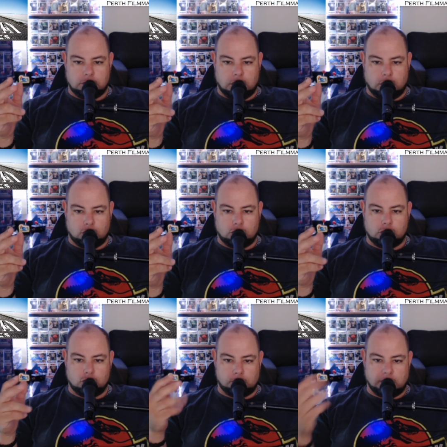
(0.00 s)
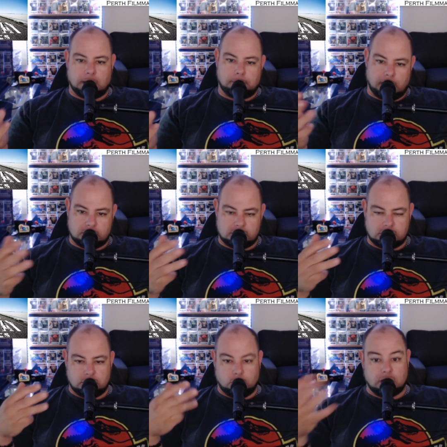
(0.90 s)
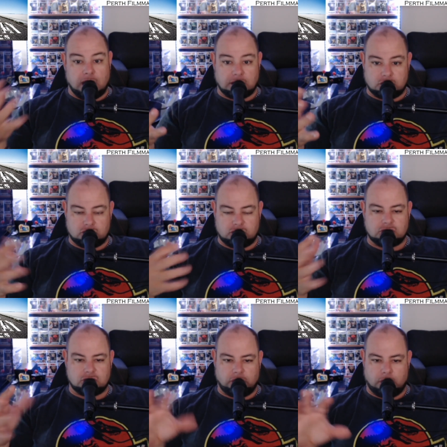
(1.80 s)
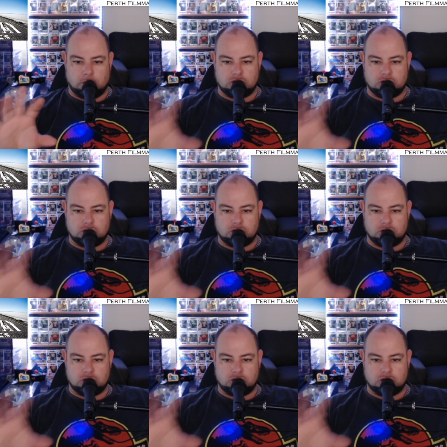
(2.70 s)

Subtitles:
You know, your makeup artist, all your actors, things like that.